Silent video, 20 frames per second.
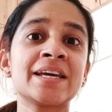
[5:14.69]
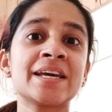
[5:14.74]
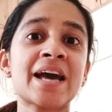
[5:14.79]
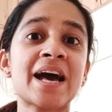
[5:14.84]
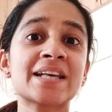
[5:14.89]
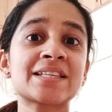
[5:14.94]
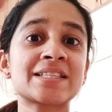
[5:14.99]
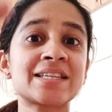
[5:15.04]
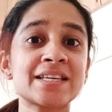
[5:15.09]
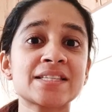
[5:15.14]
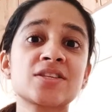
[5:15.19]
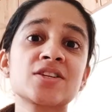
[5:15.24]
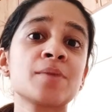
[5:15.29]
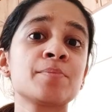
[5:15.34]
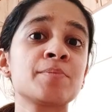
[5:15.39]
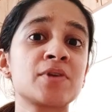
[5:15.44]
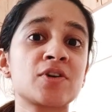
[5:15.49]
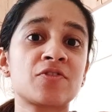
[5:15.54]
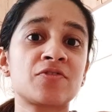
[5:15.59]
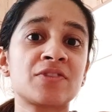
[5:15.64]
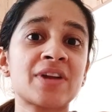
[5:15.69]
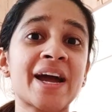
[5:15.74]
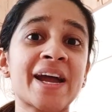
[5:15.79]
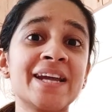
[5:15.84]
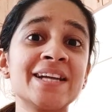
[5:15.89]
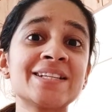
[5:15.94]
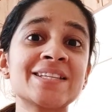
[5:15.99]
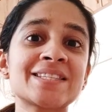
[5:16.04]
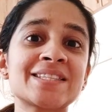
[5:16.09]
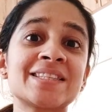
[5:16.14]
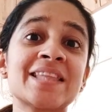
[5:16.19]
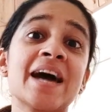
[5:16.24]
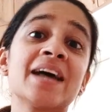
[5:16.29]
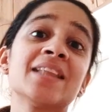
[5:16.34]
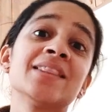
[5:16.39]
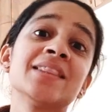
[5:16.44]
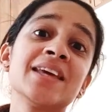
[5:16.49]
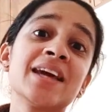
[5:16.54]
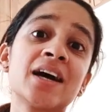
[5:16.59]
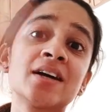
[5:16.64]
has lesser number of nights
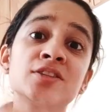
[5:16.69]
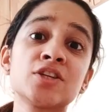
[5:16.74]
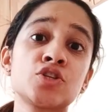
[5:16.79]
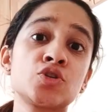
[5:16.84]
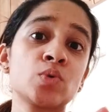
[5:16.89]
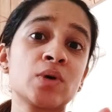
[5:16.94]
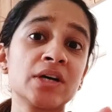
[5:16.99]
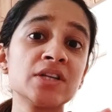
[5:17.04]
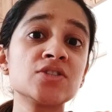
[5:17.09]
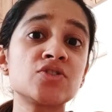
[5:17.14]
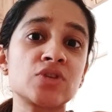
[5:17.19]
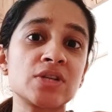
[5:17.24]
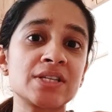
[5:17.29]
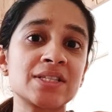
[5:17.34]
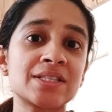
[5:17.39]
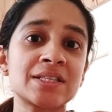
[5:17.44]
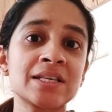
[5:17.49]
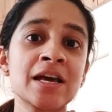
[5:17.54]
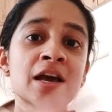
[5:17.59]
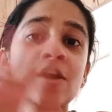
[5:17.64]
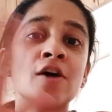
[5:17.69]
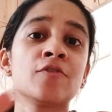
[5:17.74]
than the other two countries.